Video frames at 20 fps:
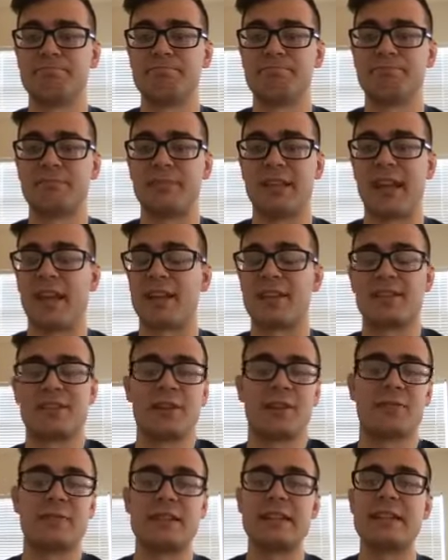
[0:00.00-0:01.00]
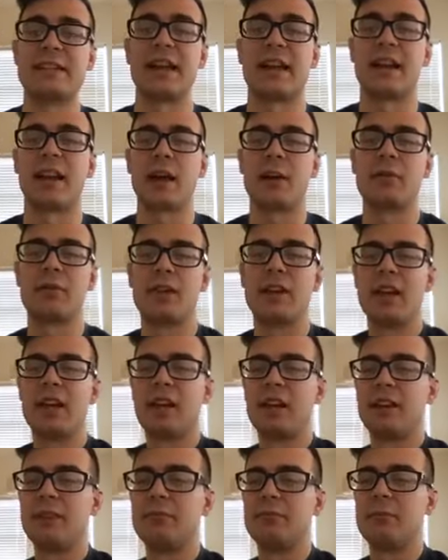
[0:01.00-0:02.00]
yeah, don't need that.
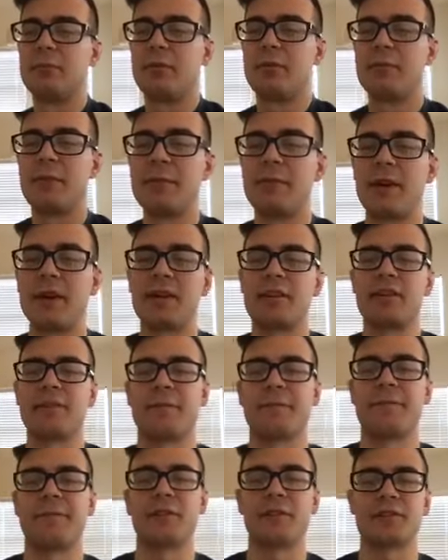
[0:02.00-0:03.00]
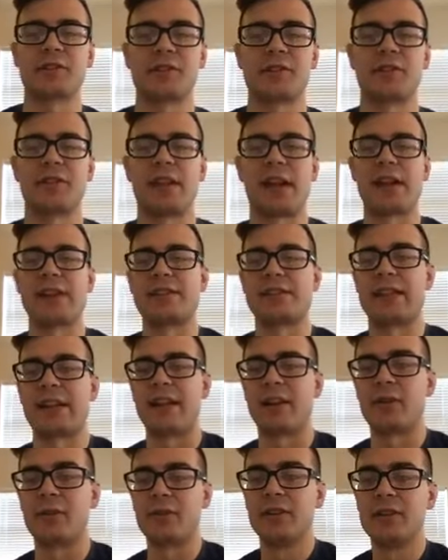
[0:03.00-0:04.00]
It'd be better to filter that
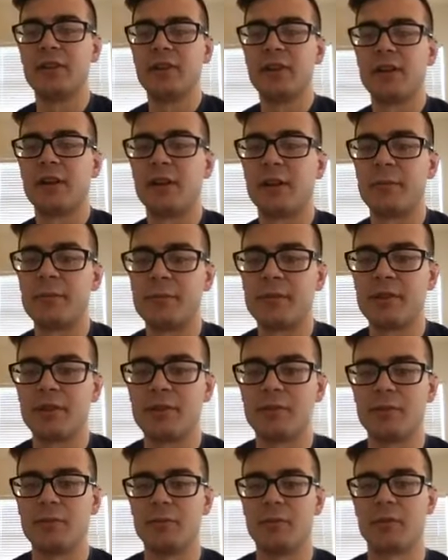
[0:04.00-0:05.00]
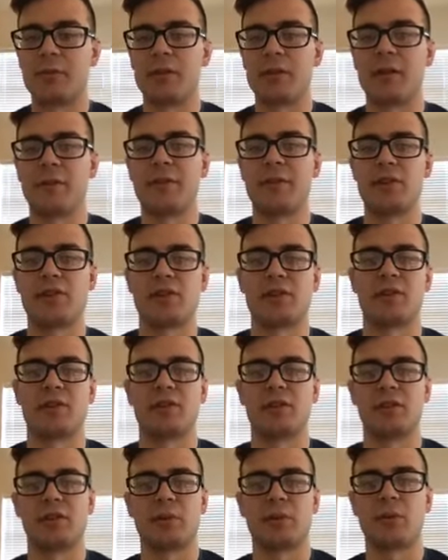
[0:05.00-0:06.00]
down and do a more efficient
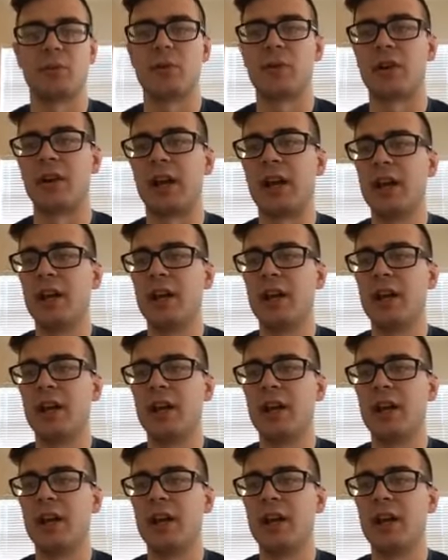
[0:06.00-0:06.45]
query.